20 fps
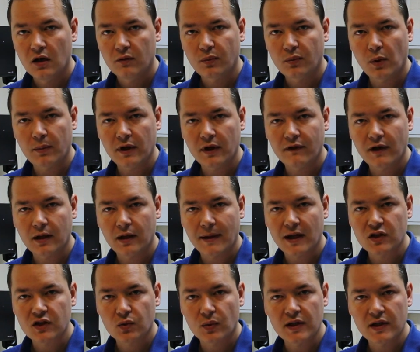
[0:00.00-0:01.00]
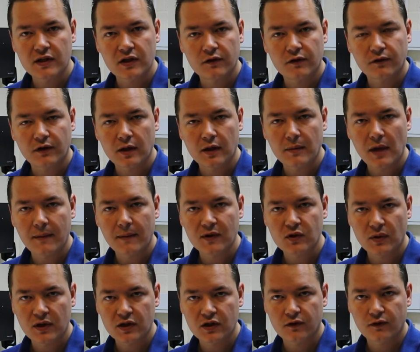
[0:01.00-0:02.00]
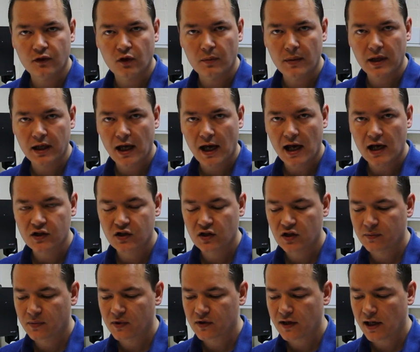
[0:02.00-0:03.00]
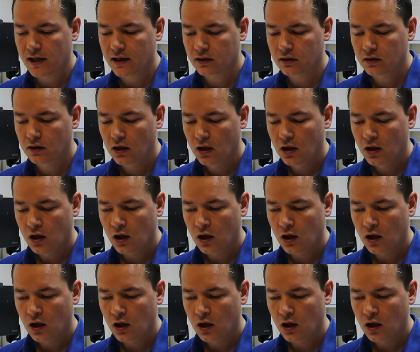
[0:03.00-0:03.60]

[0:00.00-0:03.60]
probably around about 23 maybe 24 mega hashes per second